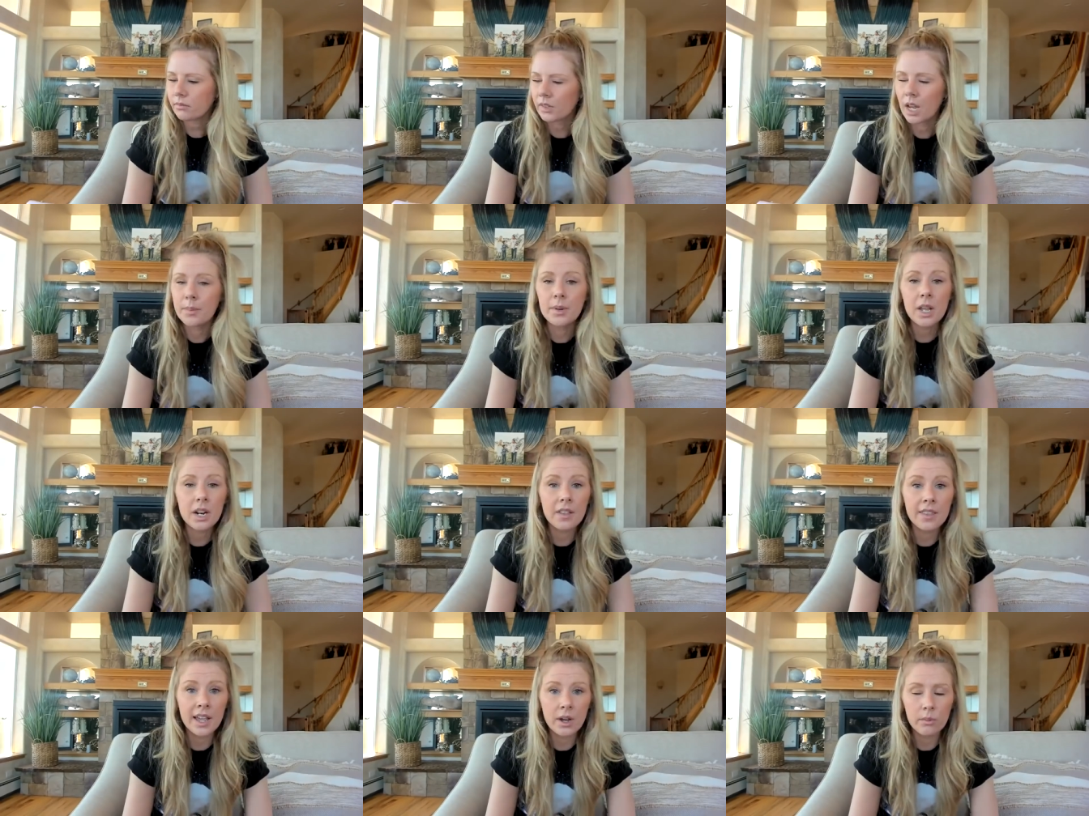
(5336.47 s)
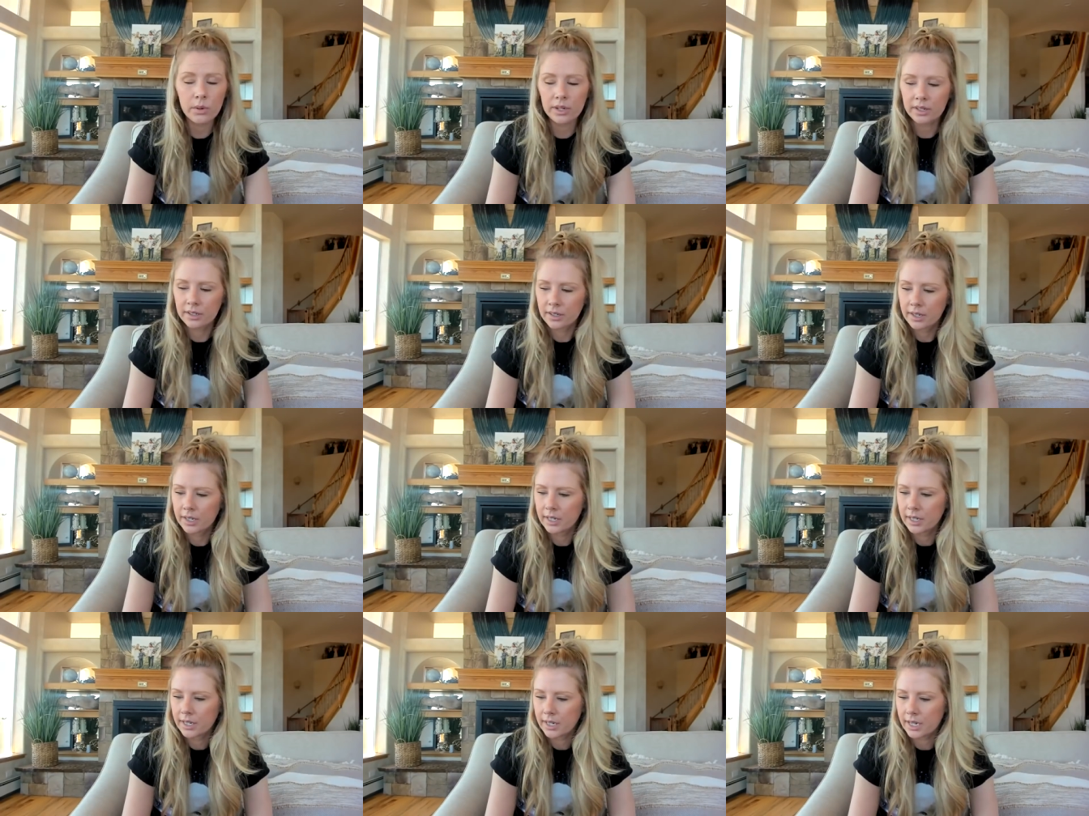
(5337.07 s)
I'm not in that one.
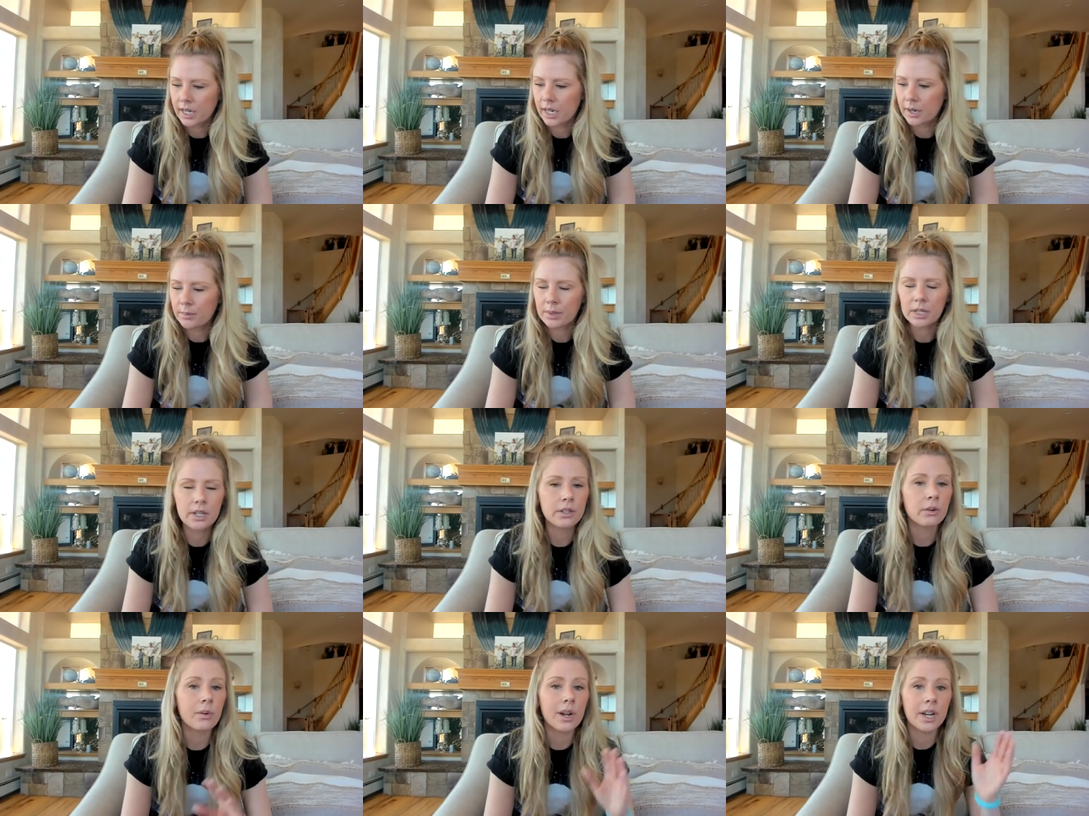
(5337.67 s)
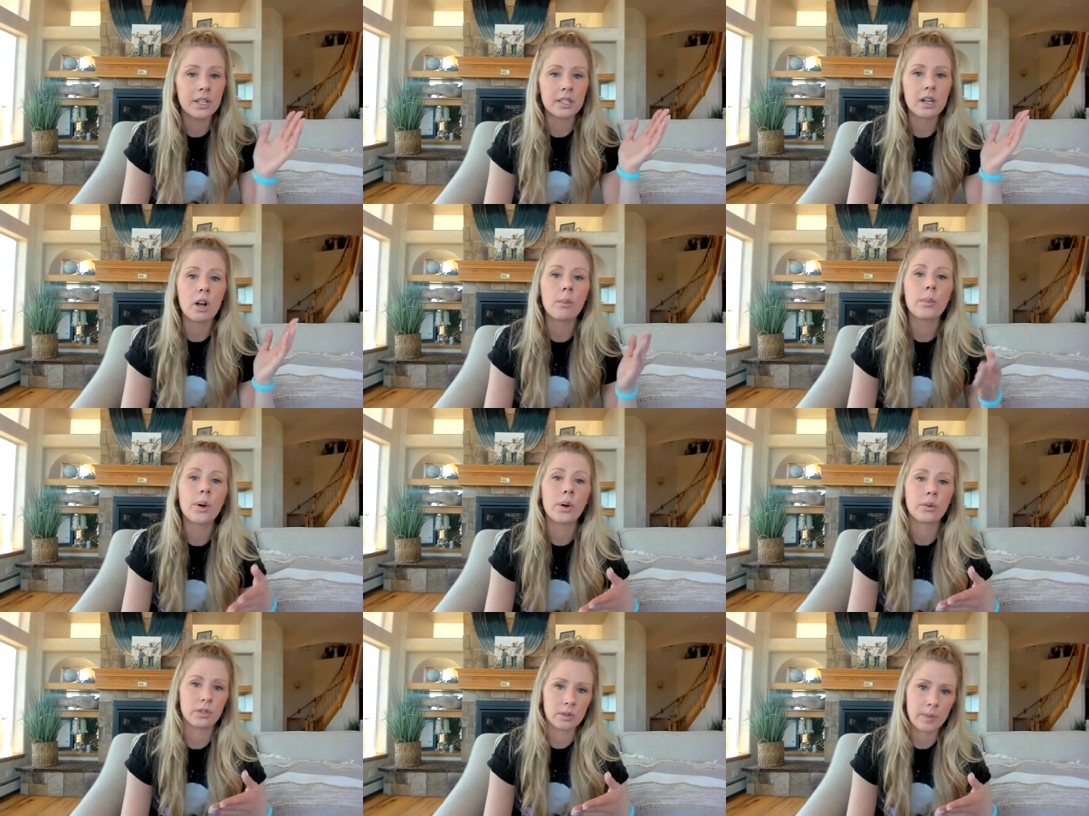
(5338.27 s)
Um, but otherwise, I'll
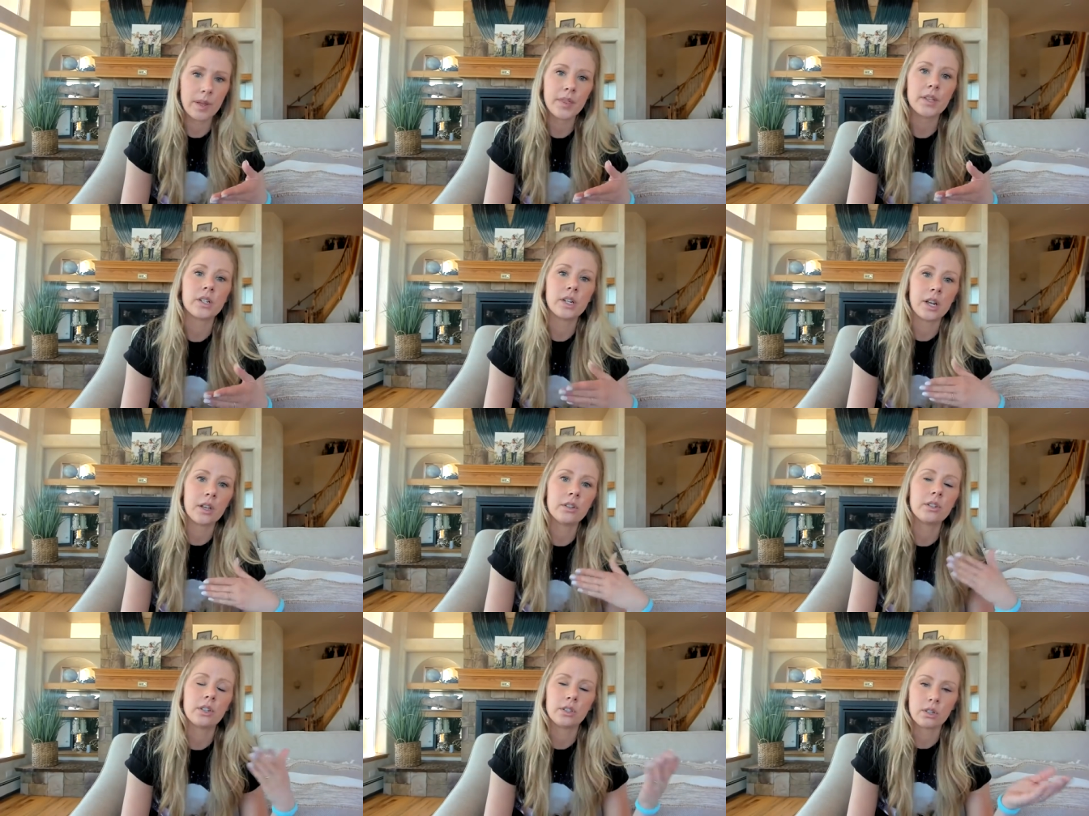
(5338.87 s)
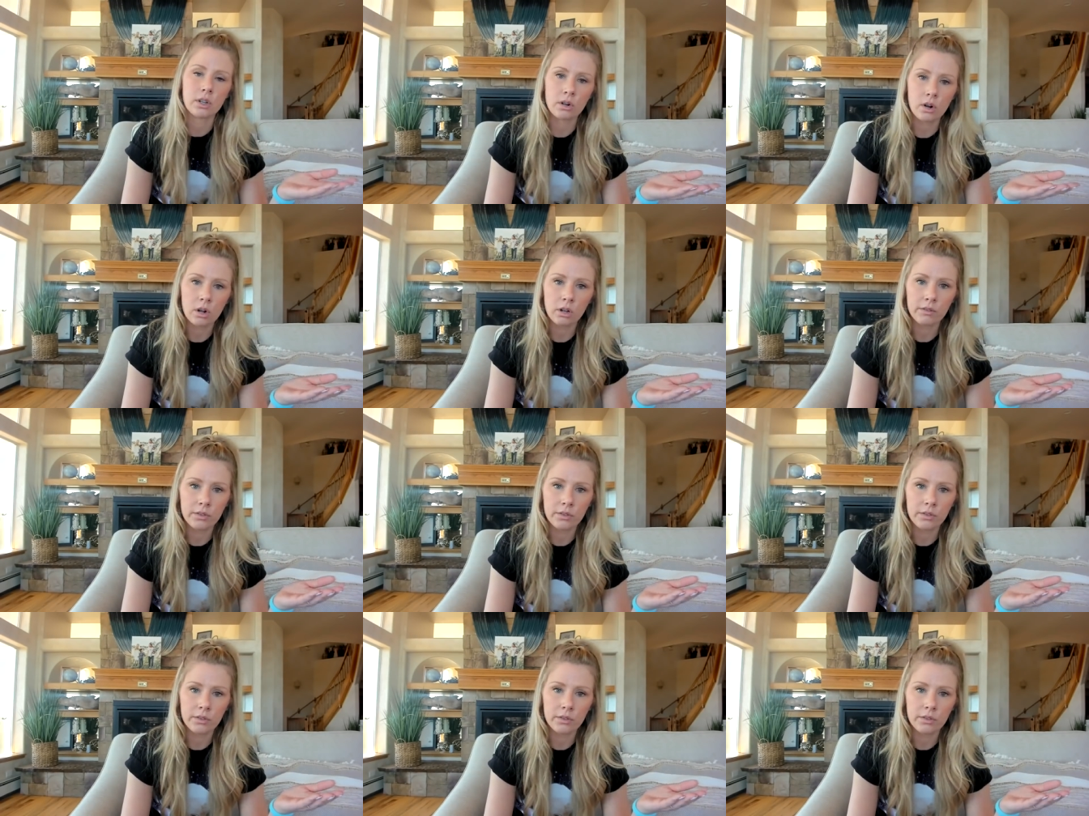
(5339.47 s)
post about the challenges on all of